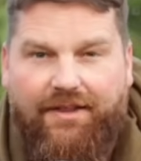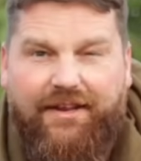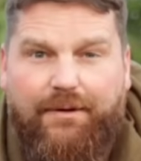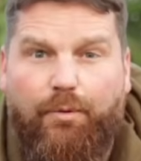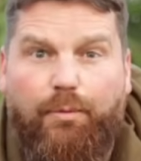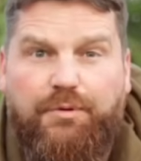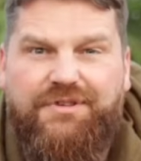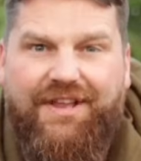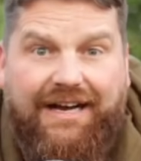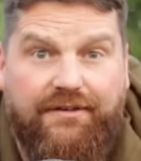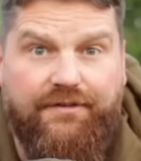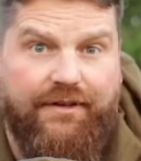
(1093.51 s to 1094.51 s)
I think I'm almost
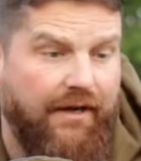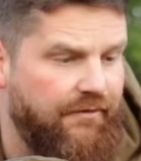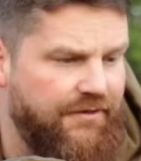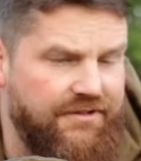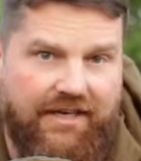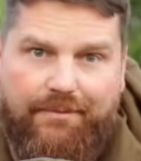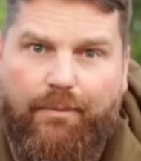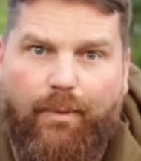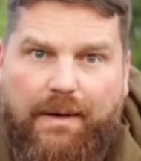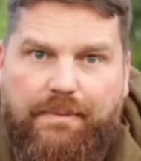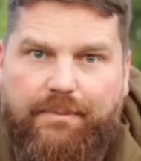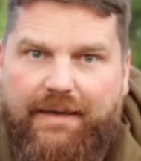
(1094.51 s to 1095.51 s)
thankful now for Simon
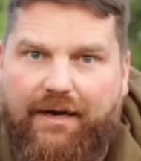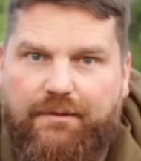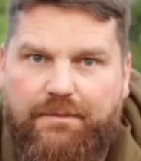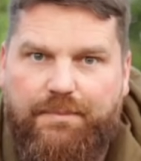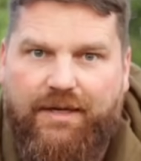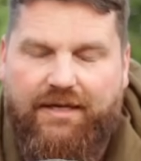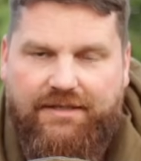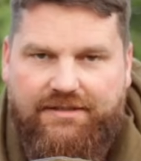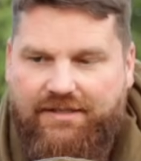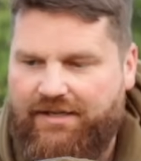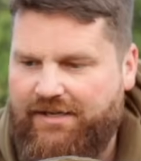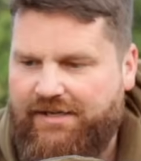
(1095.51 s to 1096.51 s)
wiping me out,
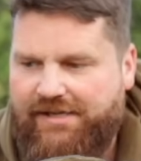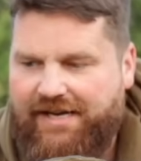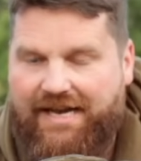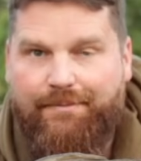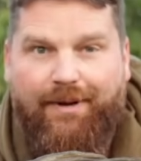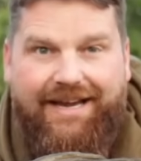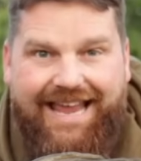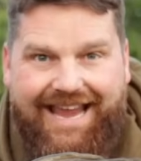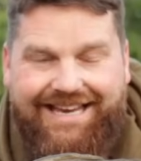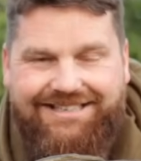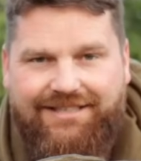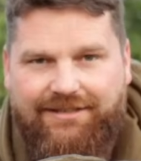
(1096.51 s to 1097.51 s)
because in my
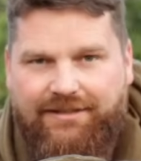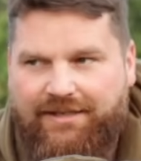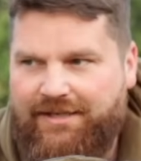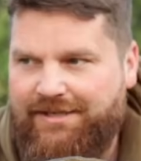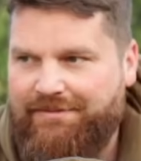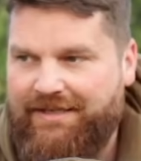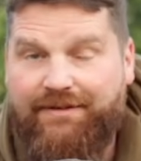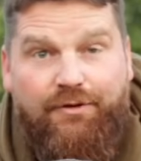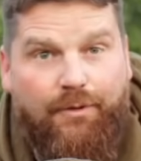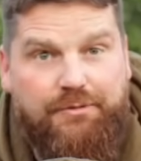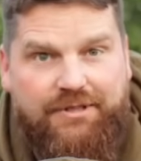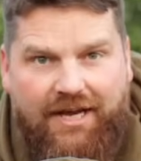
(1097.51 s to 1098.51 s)
head, even
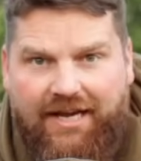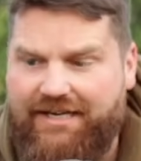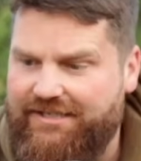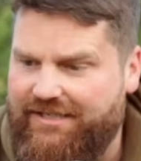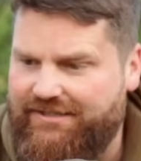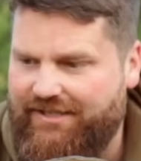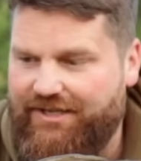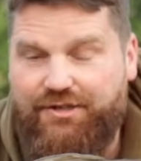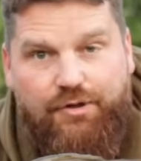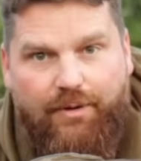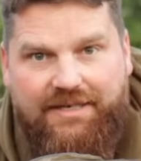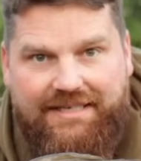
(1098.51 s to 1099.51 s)
though I was tired yesterday, I
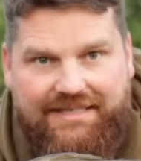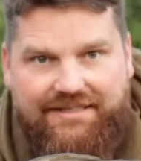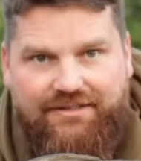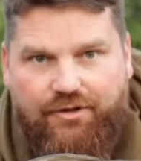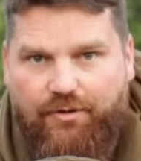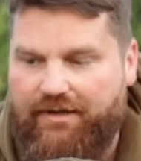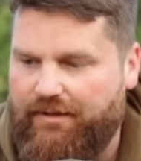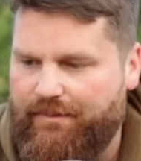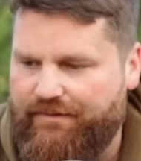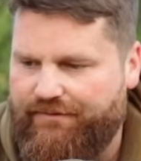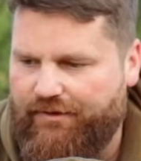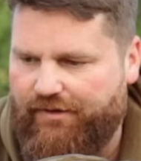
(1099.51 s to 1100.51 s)
knew I needed to go a little
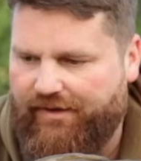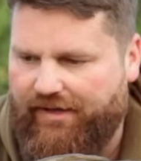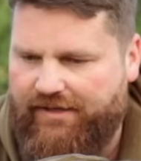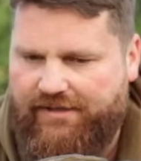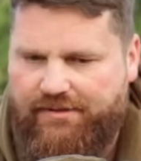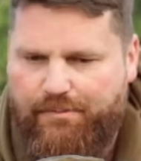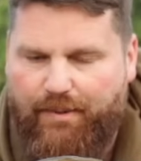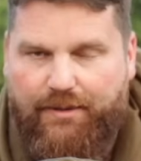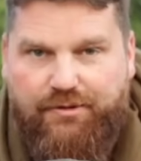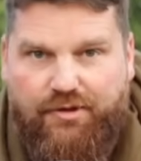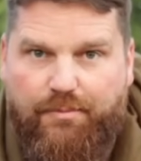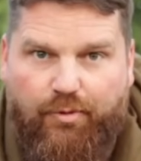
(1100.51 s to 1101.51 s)
bit further, but I
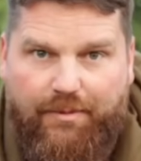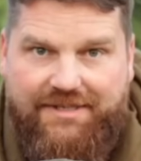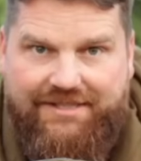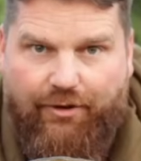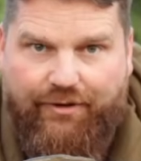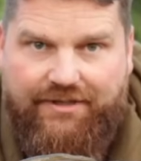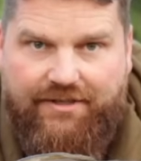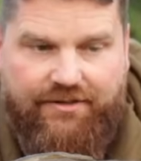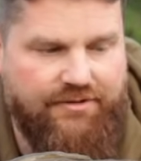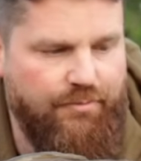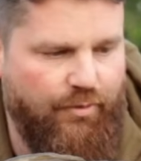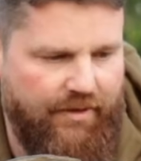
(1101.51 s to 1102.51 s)
was going to probably sit on it till
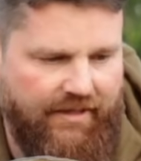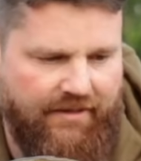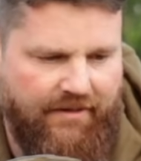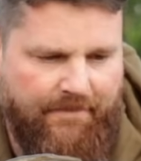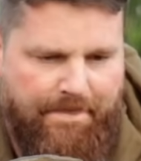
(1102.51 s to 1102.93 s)
this morning.